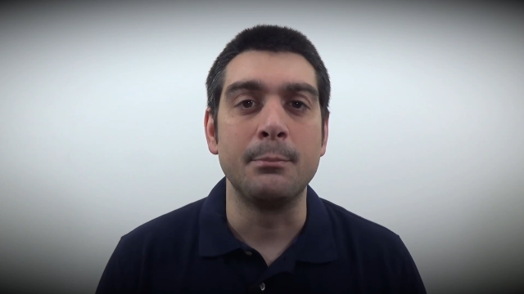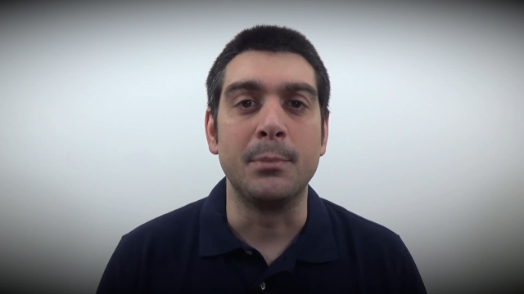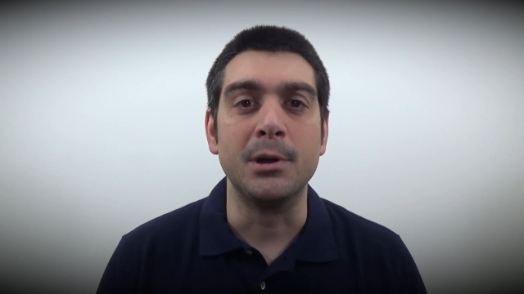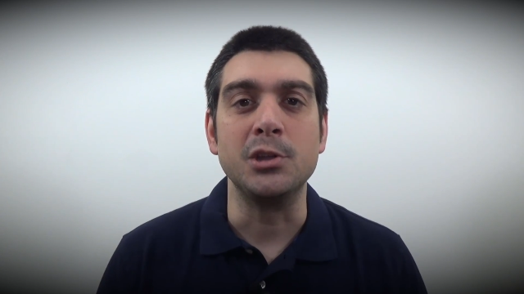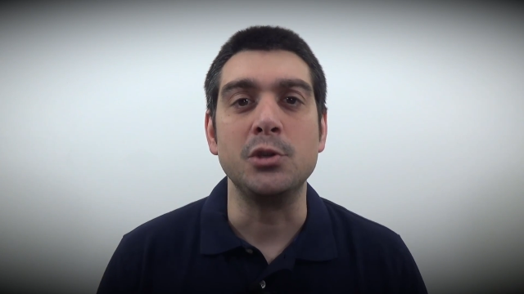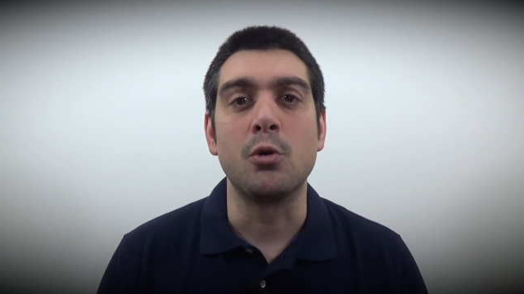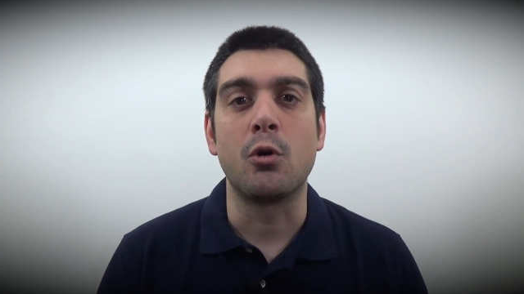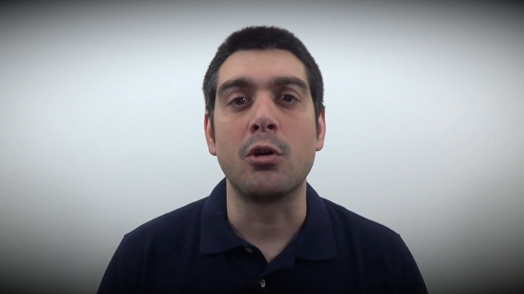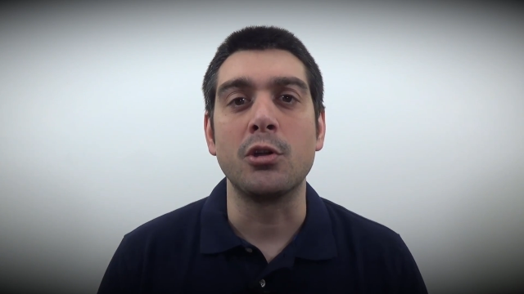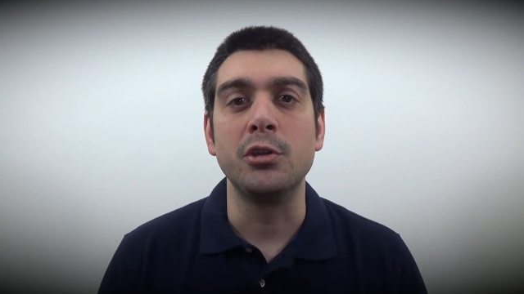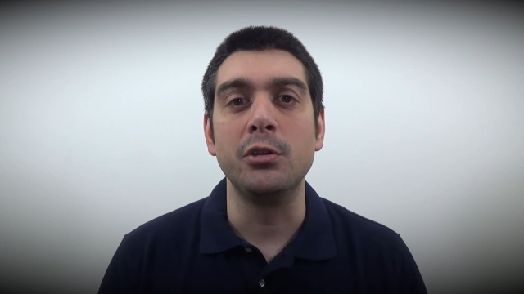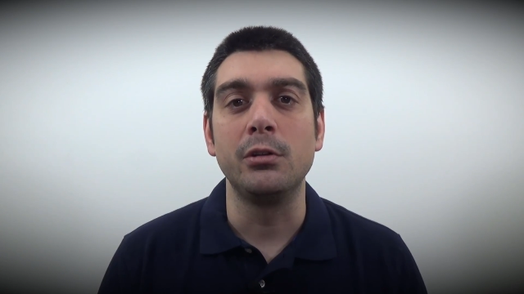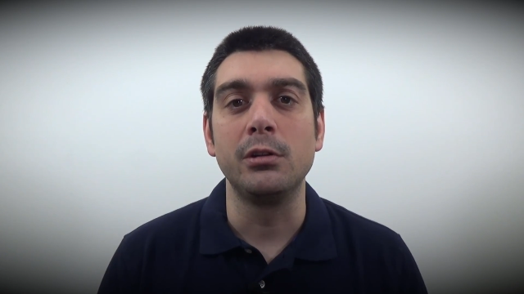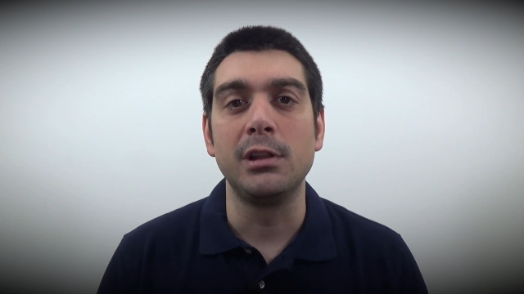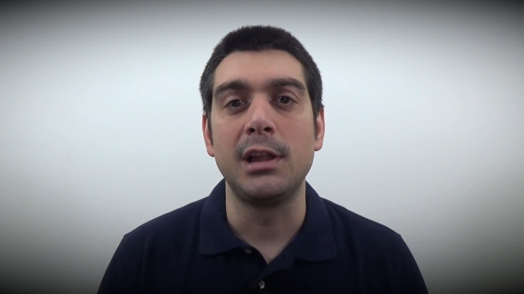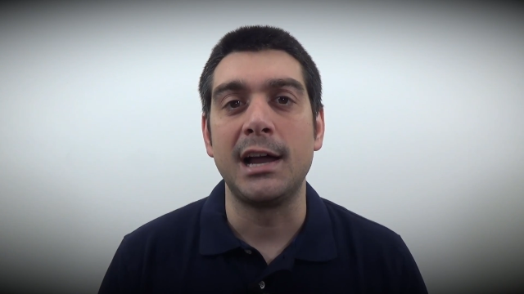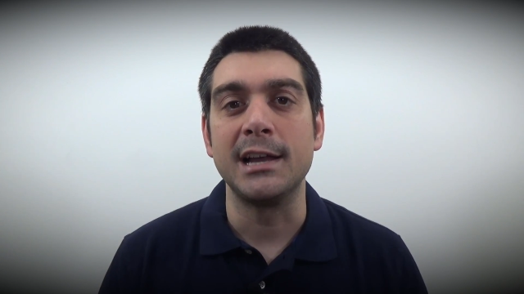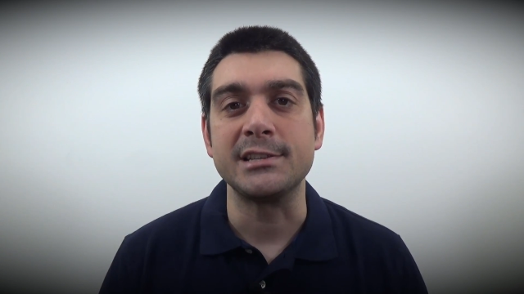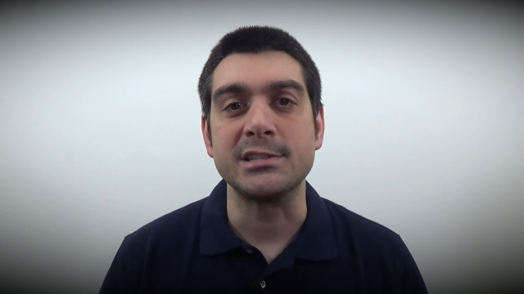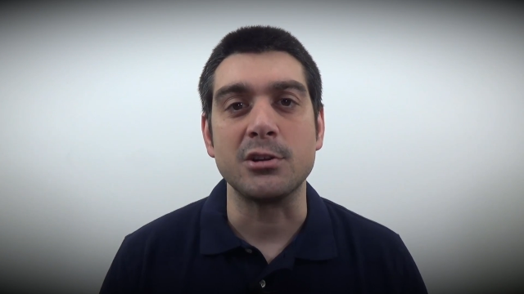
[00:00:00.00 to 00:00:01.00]
but you are
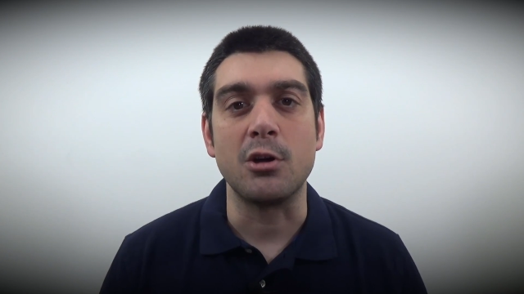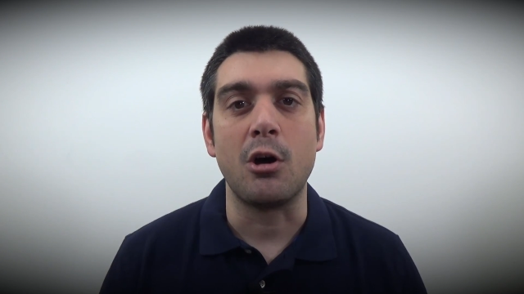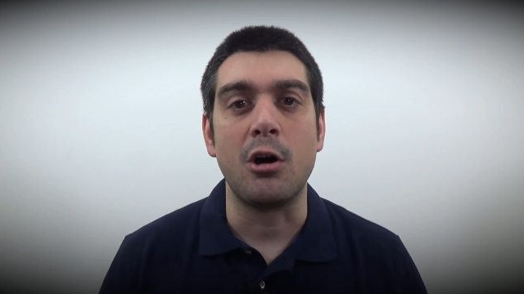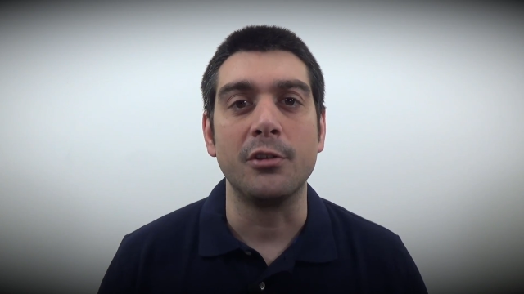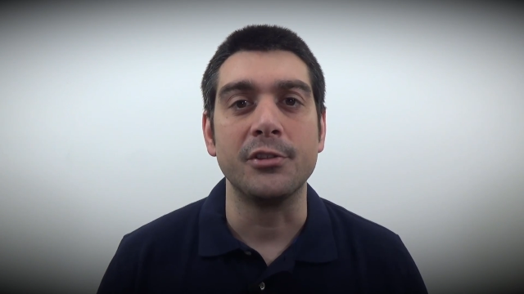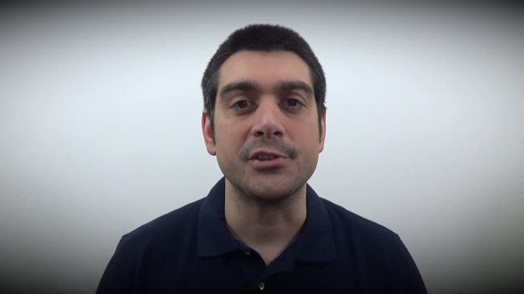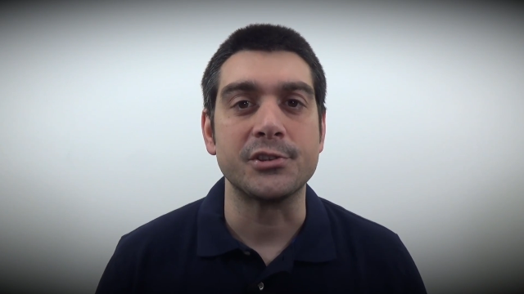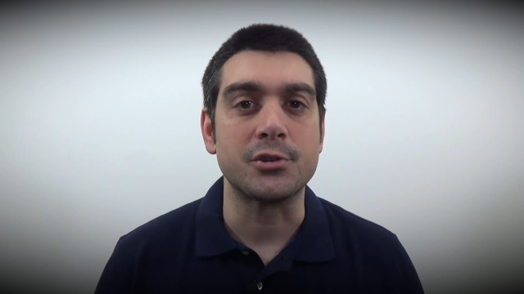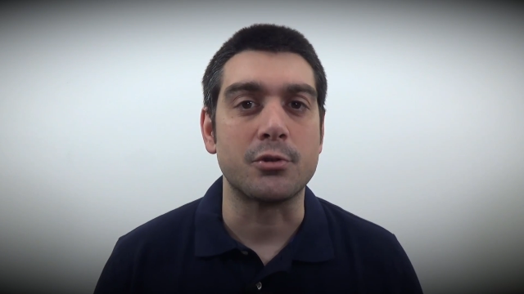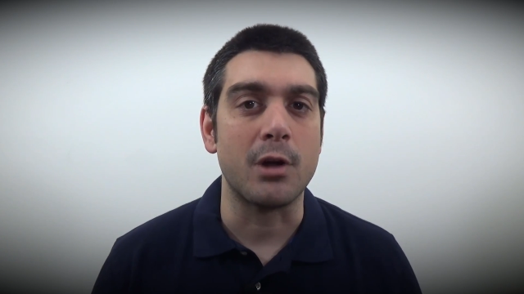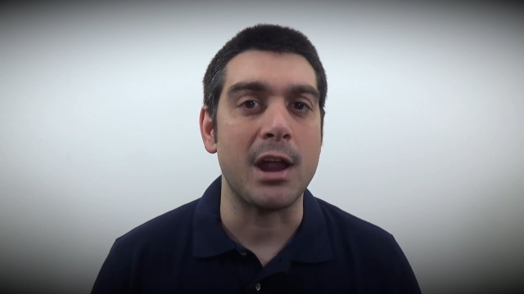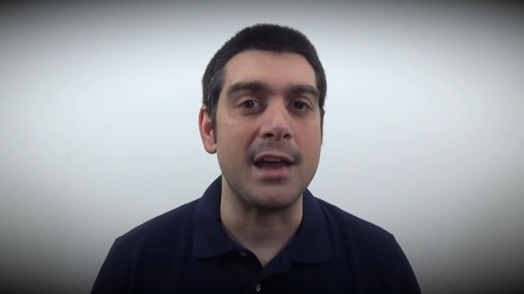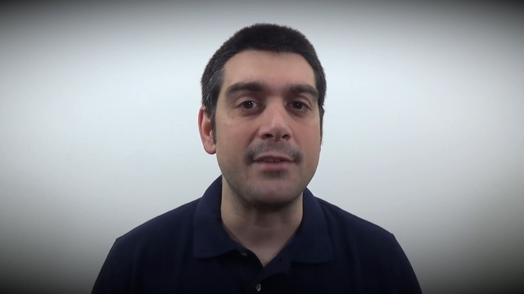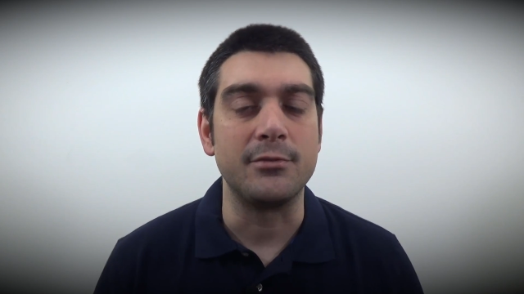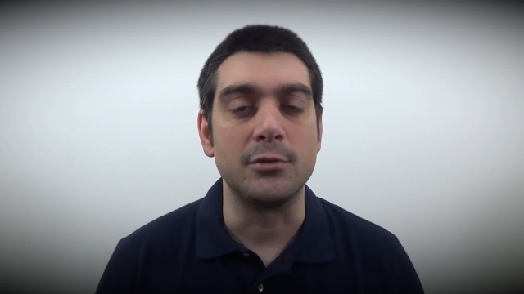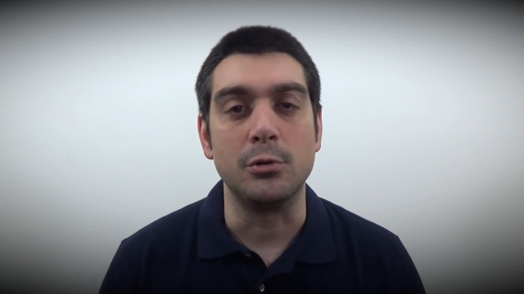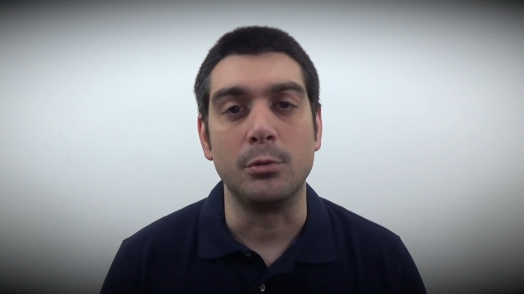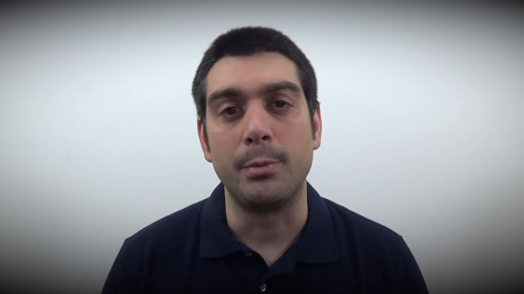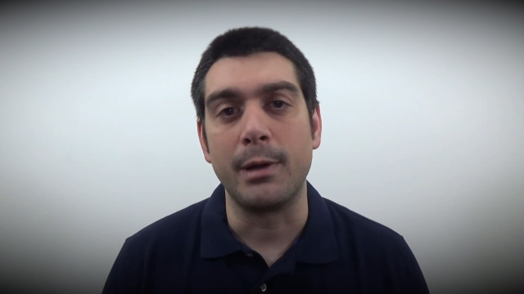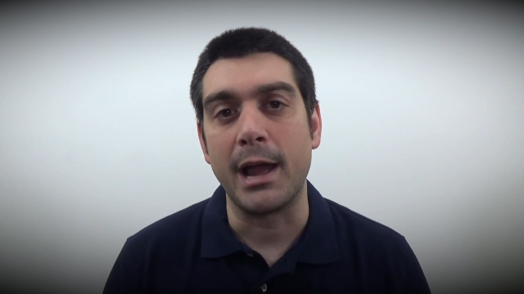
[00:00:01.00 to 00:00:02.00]
utilizing all this graphical